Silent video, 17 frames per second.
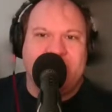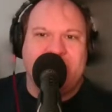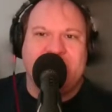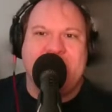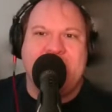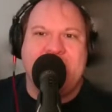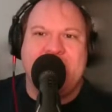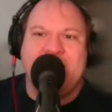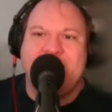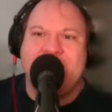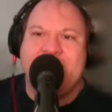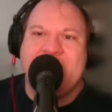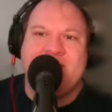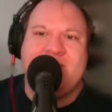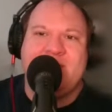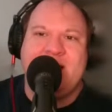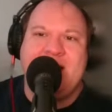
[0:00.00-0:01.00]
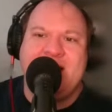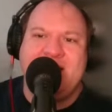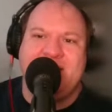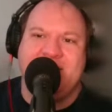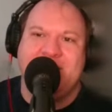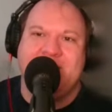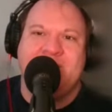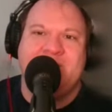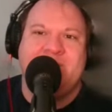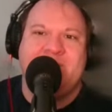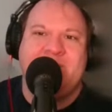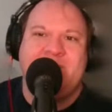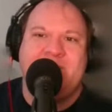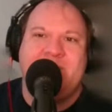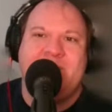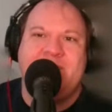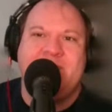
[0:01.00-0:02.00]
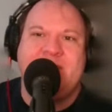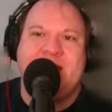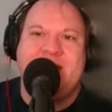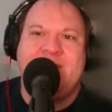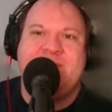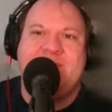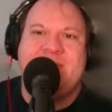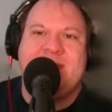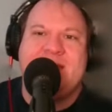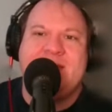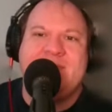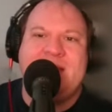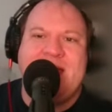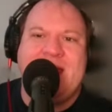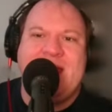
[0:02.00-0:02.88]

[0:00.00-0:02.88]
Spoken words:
just kind of like relaxing, which is nice for them.